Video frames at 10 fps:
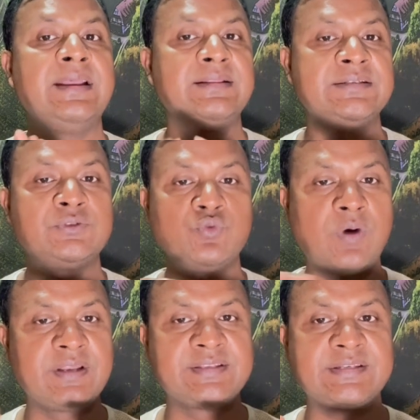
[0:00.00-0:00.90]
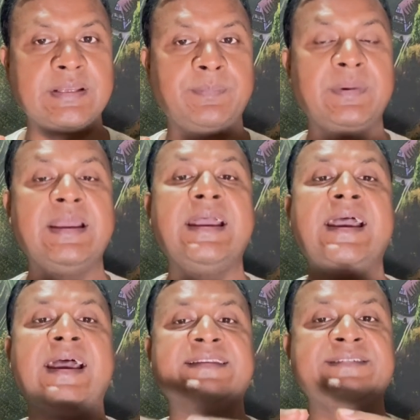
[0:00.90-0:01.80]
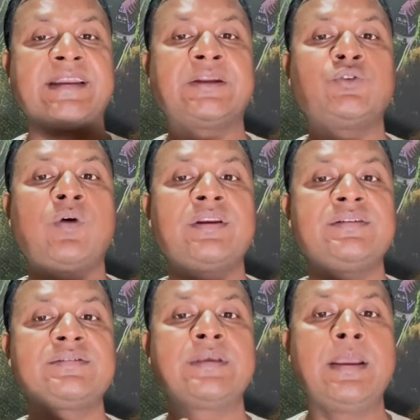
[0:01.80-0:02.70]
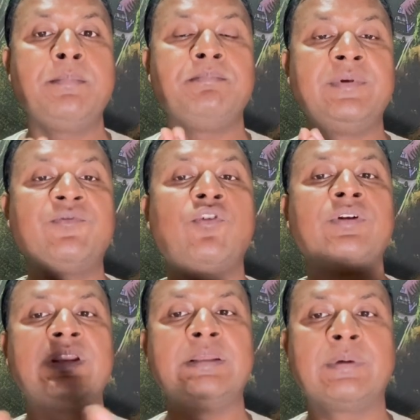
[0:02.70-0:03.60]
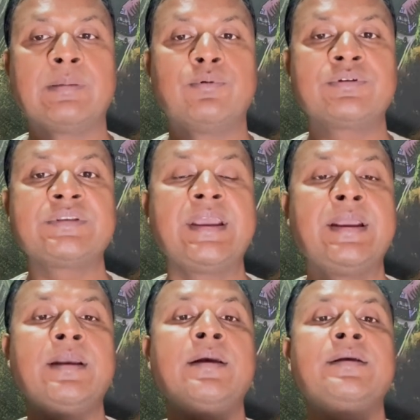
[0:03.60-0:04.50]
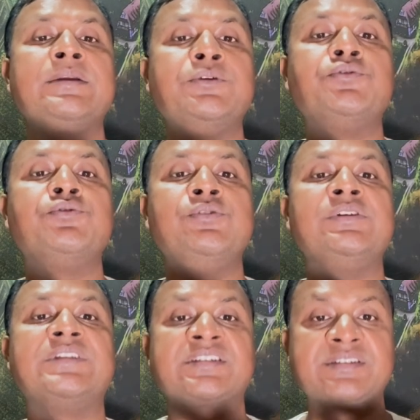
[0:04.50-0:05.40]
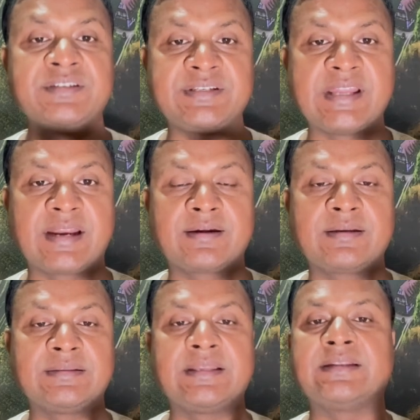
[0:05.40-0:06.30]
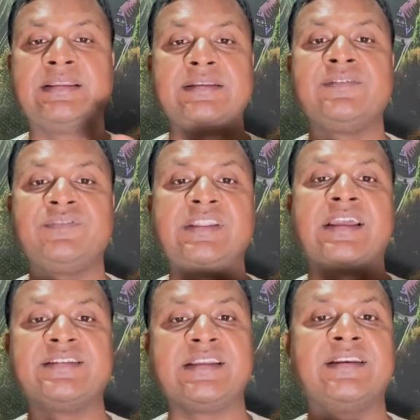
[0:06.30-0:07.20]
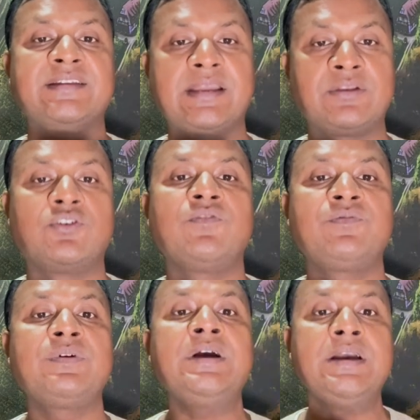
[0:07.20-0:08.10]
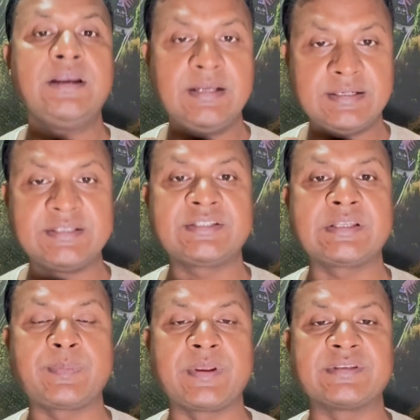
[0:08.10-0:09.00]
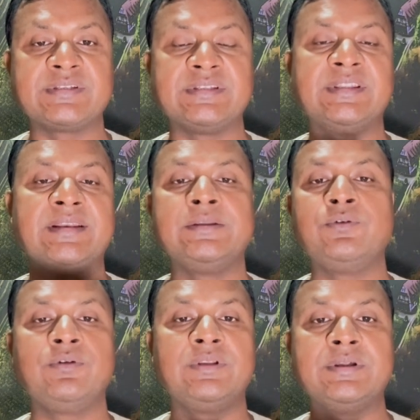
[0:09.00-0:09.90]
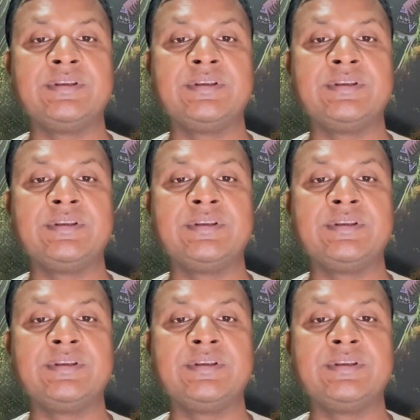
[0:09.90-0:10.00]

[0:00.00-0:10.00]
This is one step. And second one is, before deliverables, you will just detect that if there is any kind of discrepancy, then you